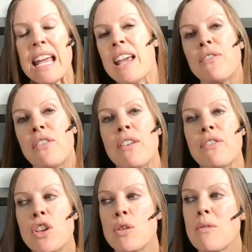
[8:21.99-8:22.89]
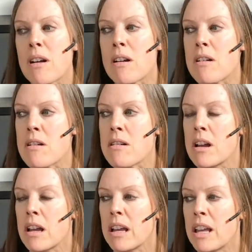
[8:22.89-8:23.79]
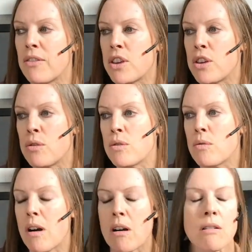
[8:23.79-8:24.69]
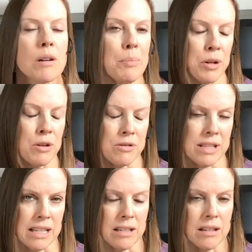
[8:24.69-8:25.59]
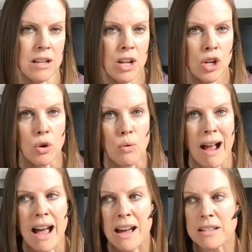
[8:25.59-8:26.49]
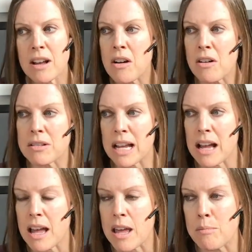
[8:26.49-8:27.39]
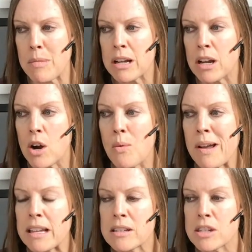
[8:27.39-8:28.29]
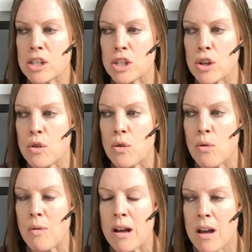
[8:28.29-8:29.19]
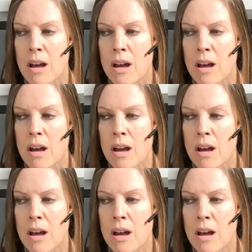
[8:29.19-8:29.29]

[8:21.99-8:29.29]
If if you are if you are a person who has a hard time going to,